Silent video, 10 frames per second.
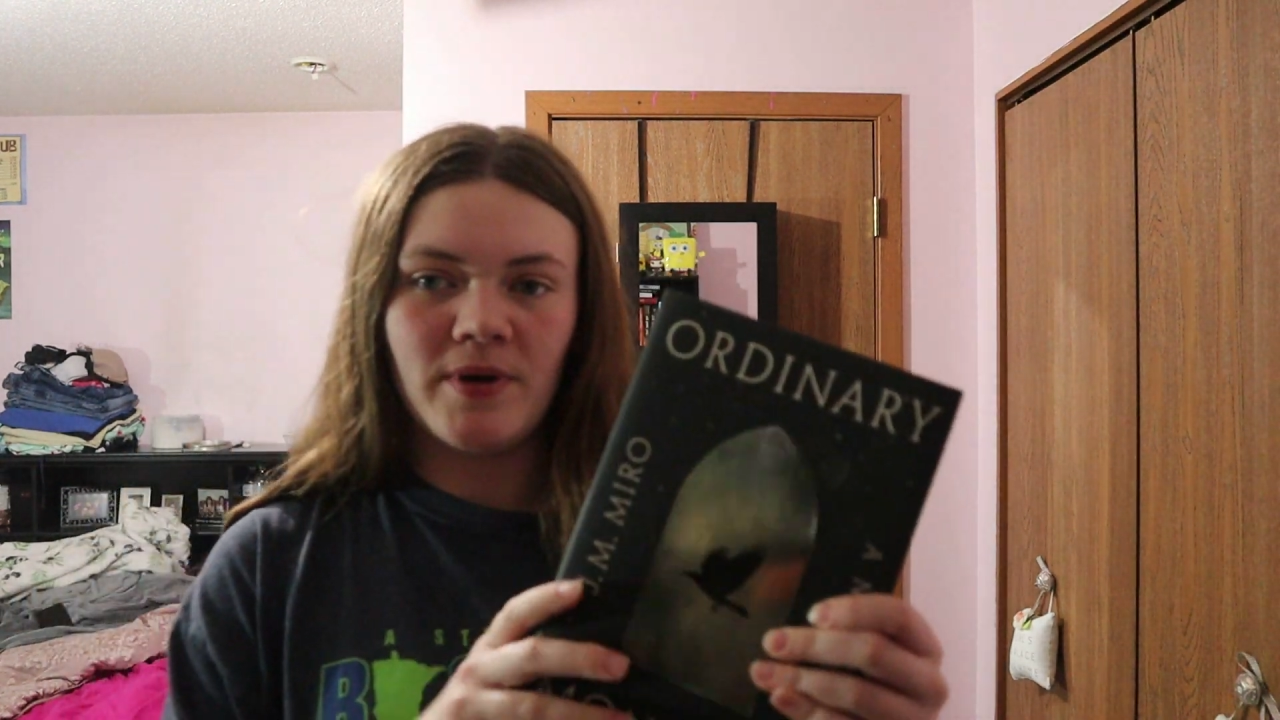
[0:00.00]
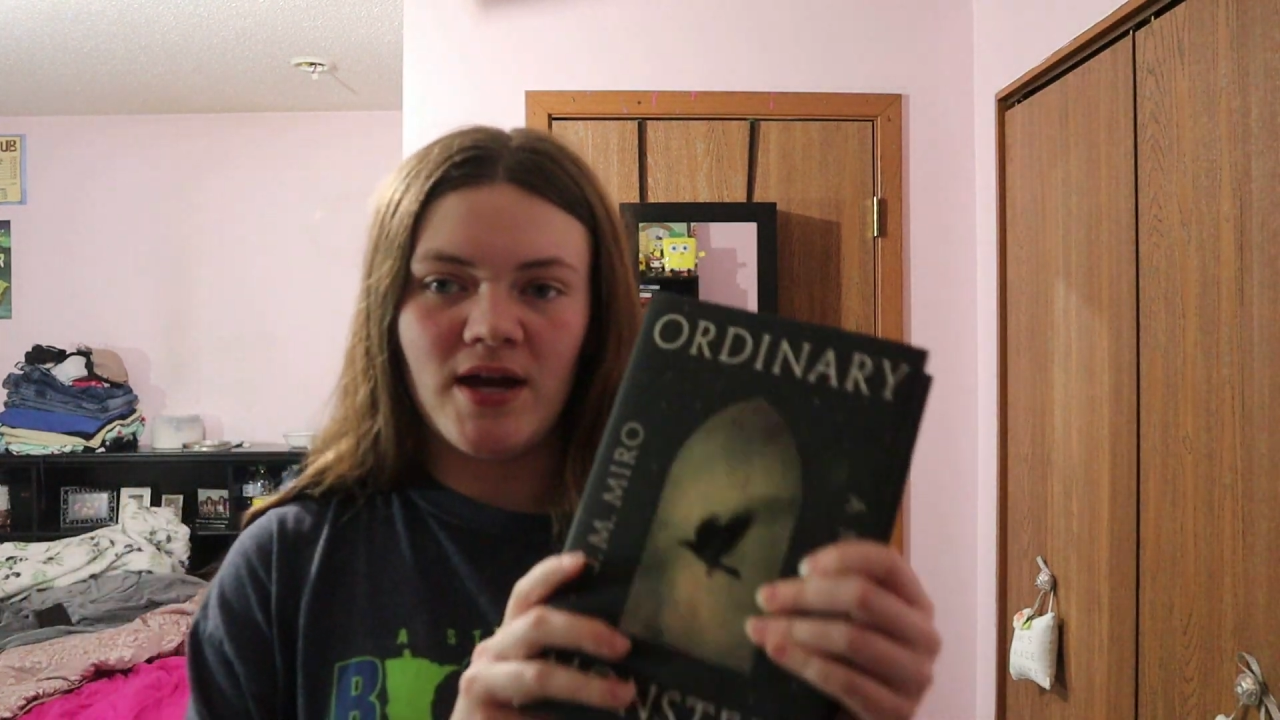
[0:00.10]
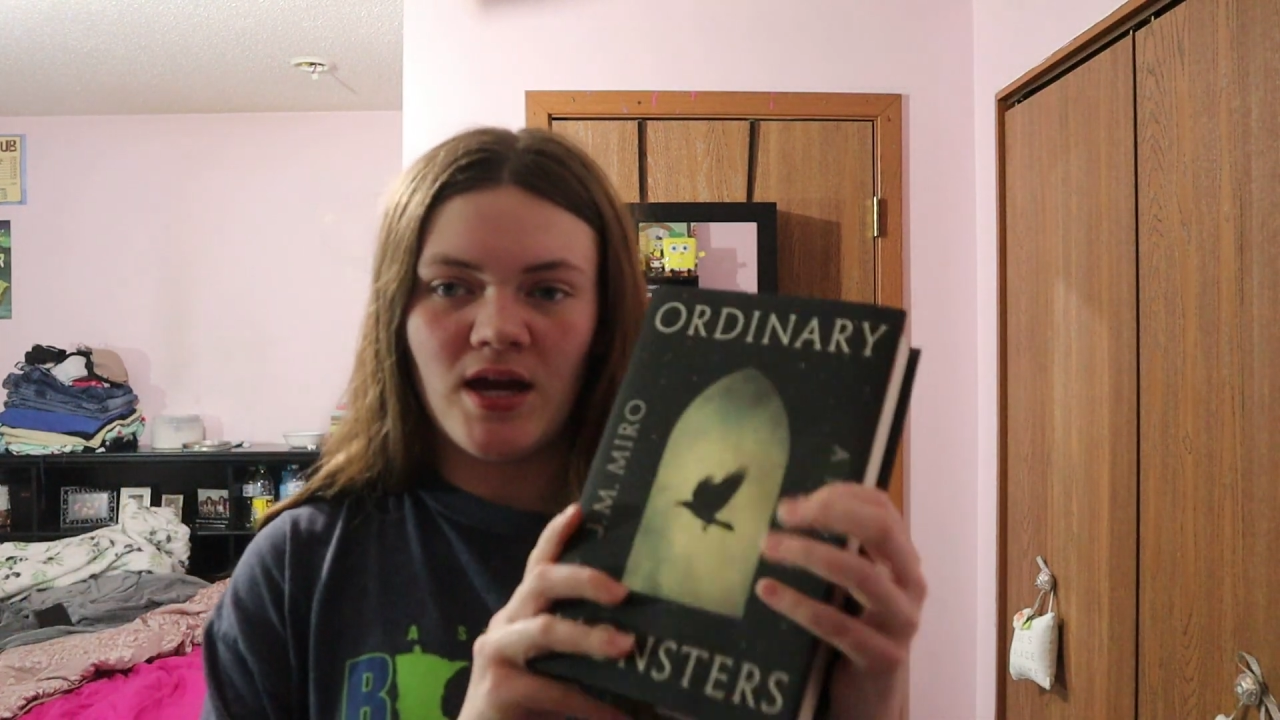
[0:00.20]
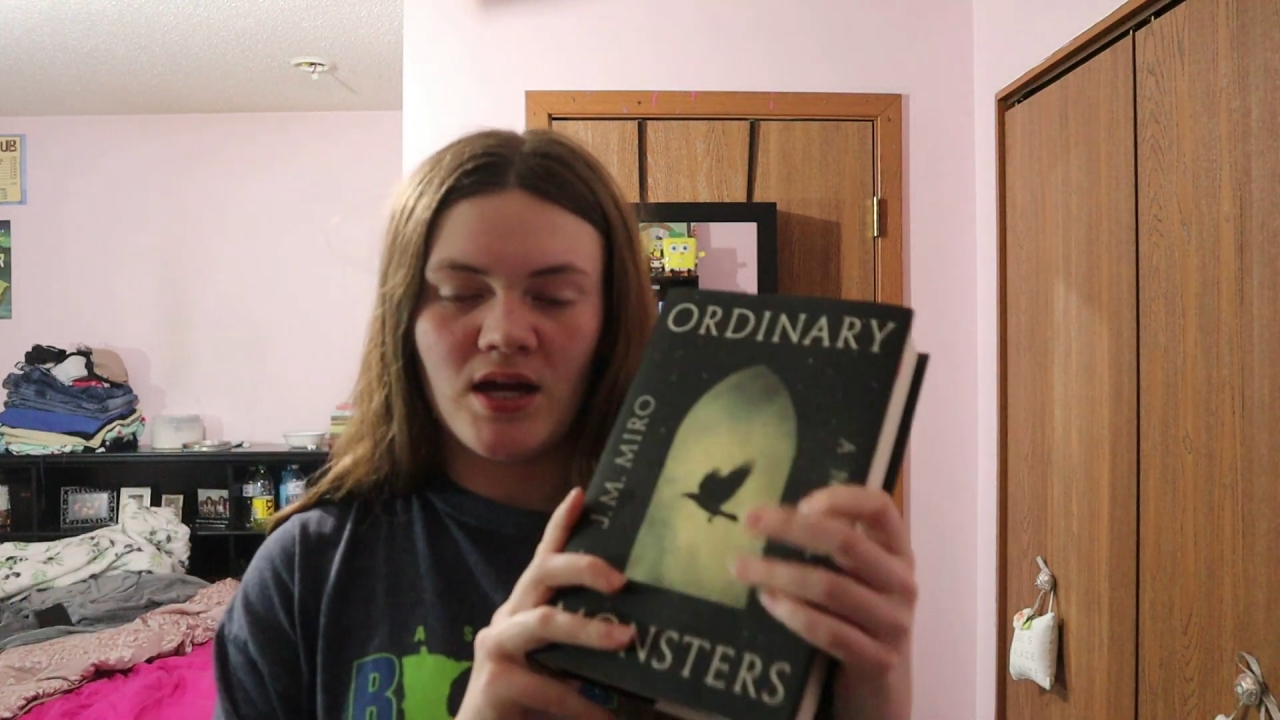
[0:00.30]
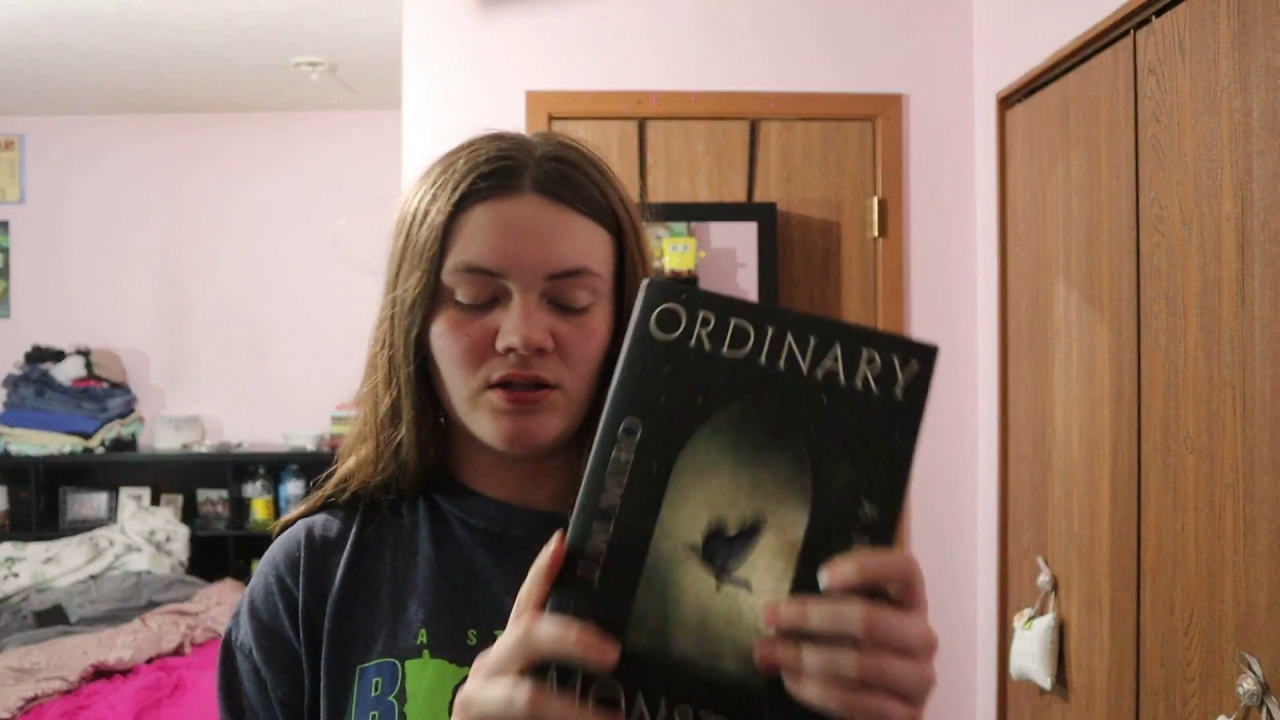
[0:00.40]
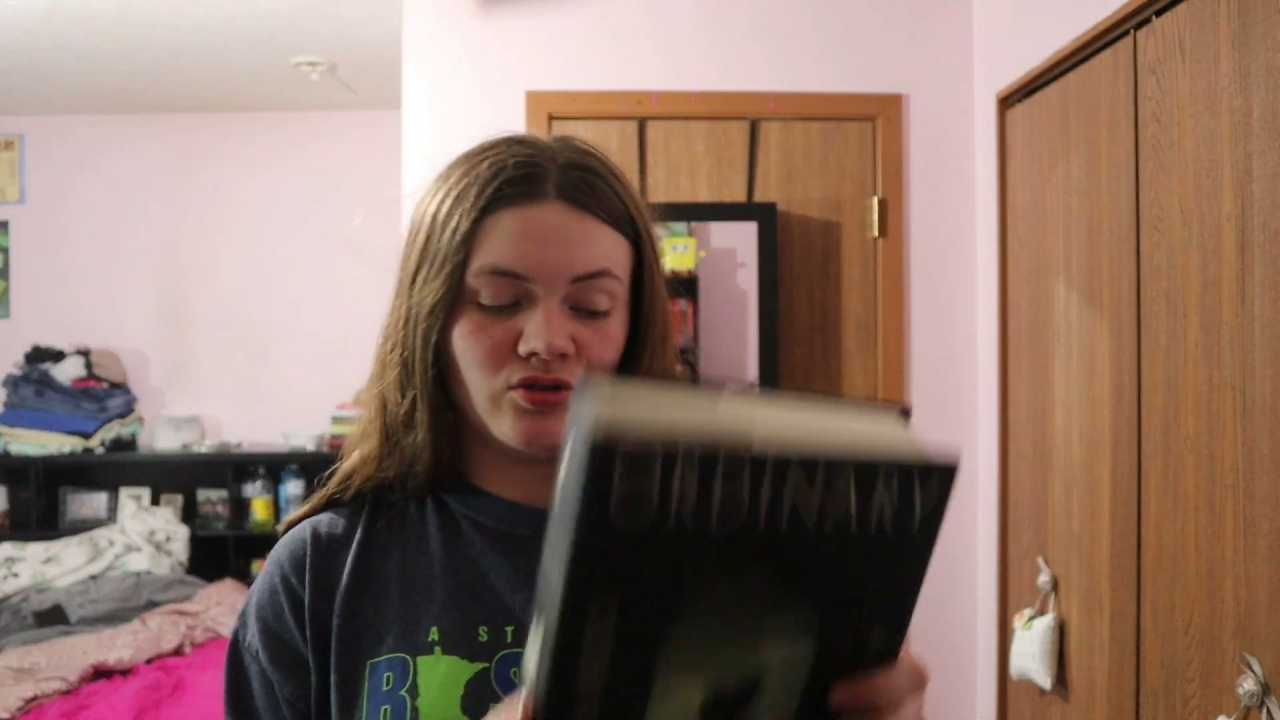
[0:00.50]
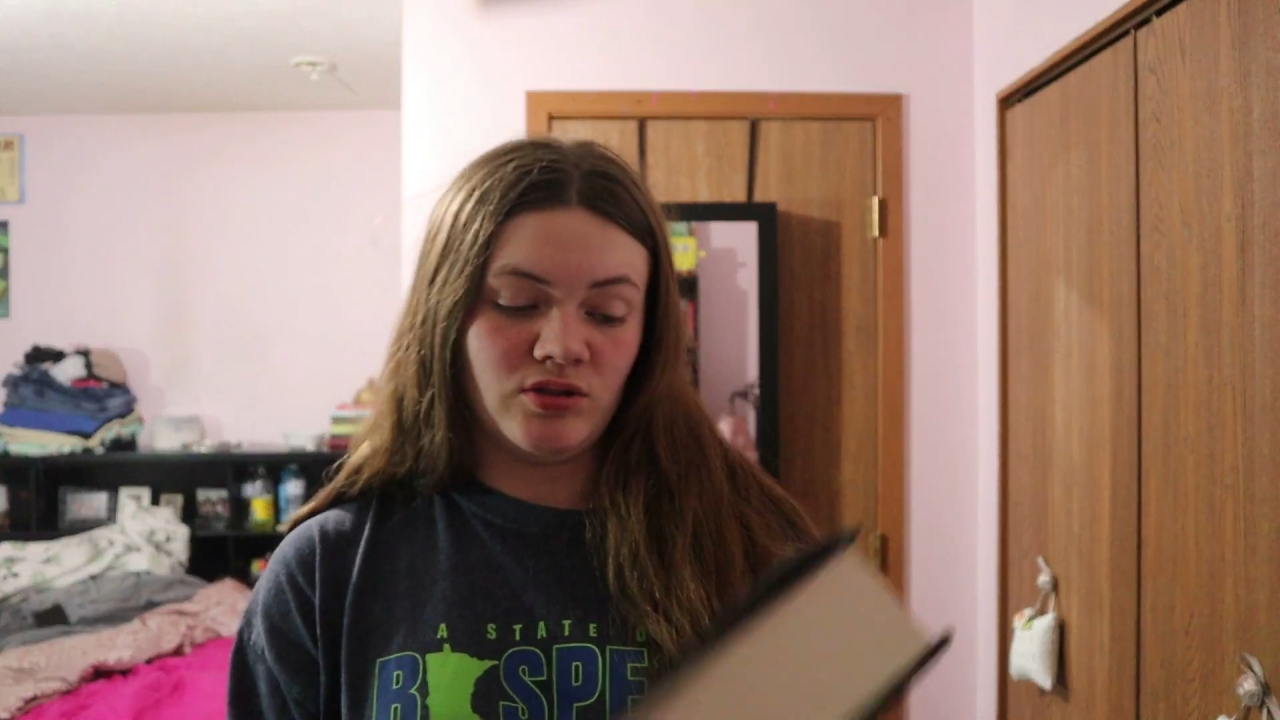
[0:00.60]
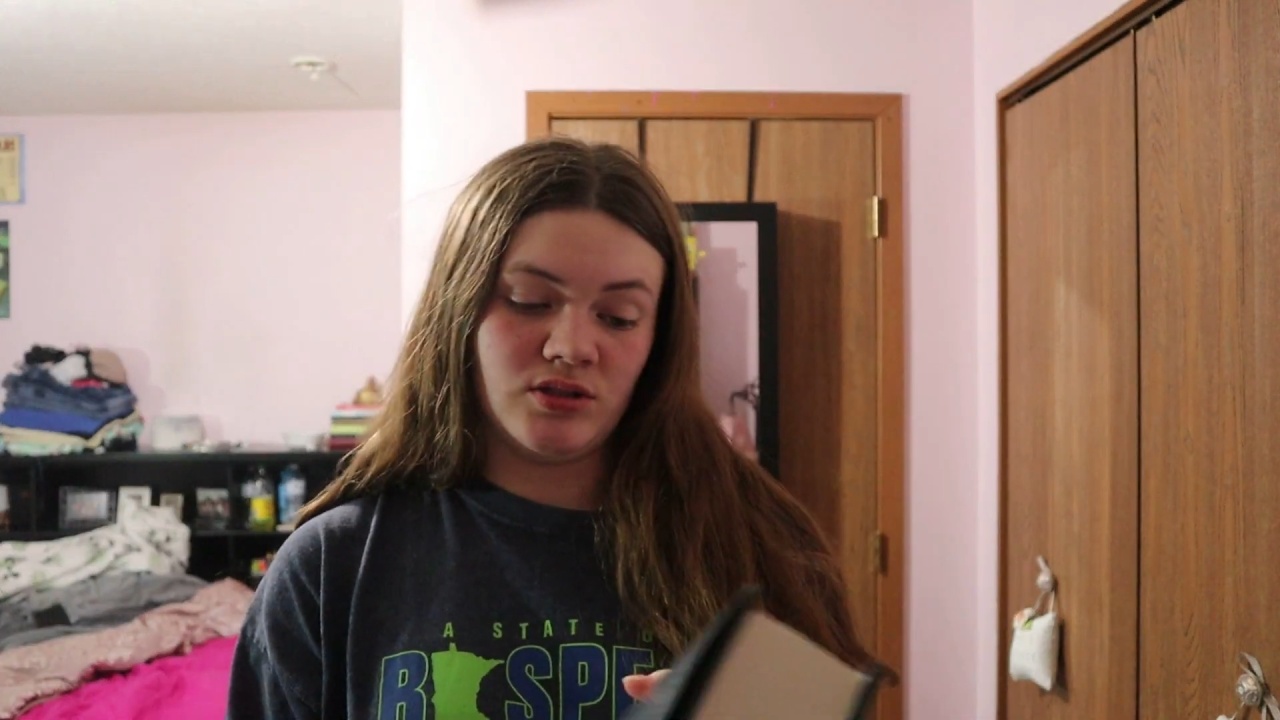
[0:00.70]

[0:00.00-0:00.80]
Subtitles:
page,